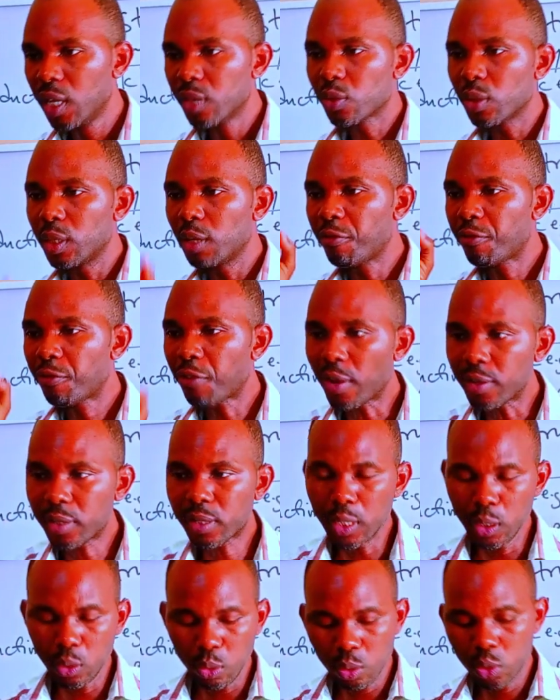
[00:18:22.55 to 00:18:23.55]
So the
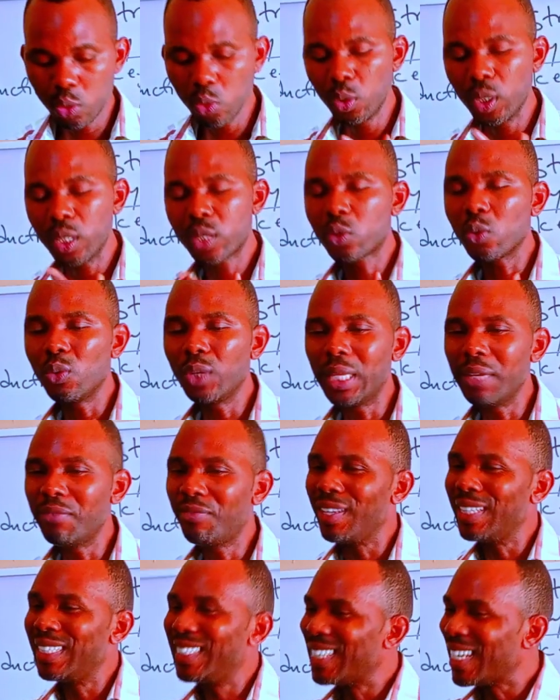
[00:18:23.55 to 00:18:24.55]
first thing you do is to
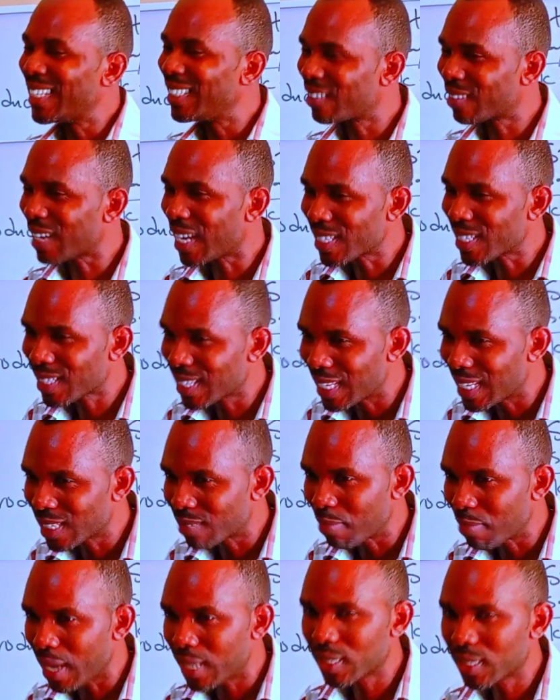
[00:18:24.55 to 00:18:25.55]
give a general
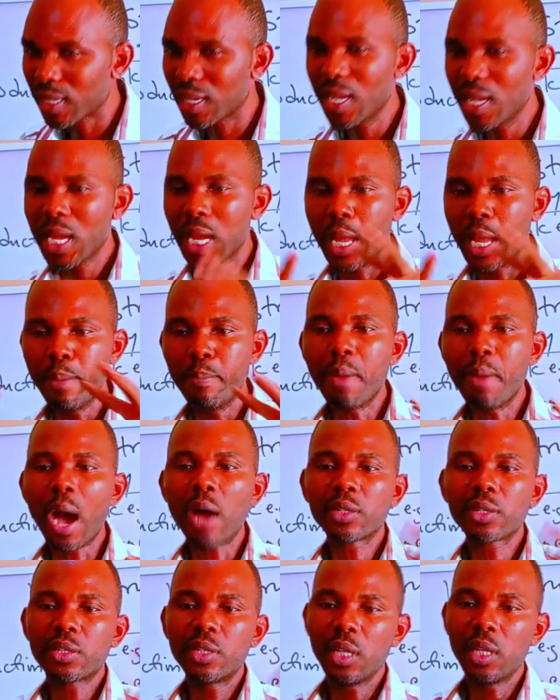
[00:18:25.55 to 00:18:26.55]
statement
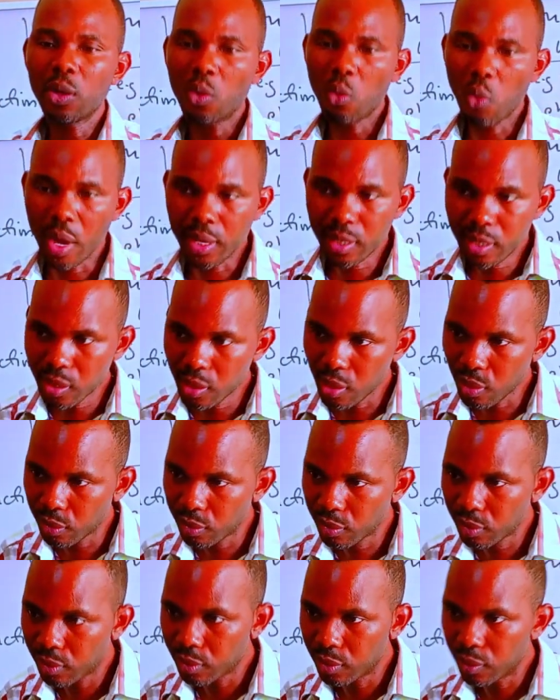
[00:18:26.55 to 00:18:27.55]
about the
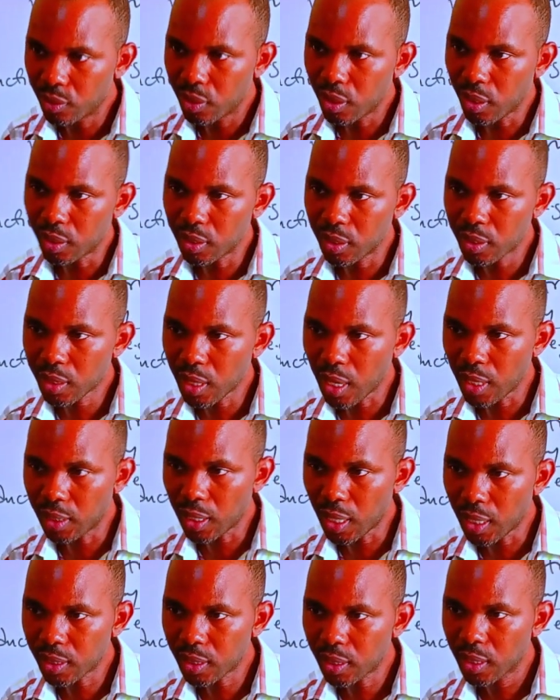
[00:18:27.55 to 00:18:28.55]
question. Do you
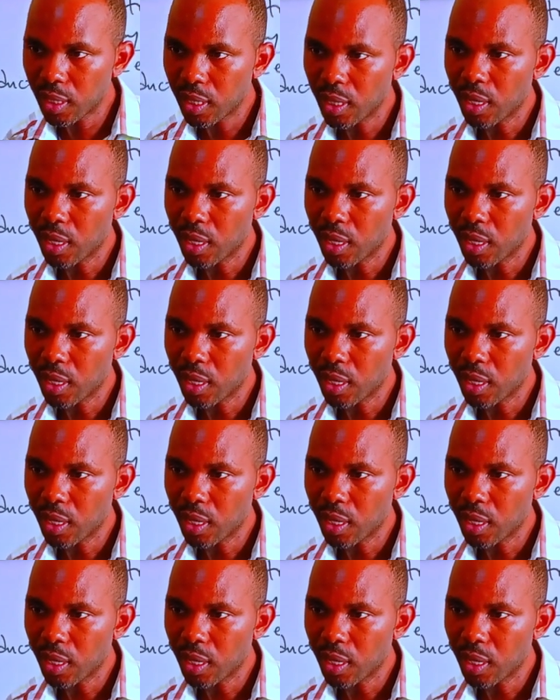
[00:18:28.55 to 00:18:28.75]
understand that?